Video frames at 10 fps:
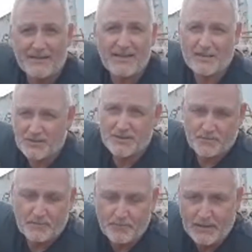That's
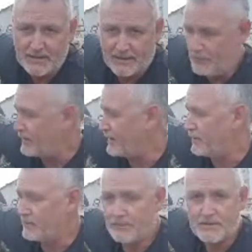basically one of the
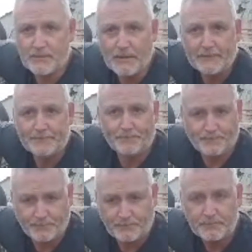hold-ups at the minute.
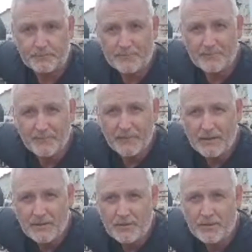Yeah, and we want to
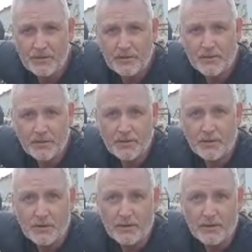get some checks done on the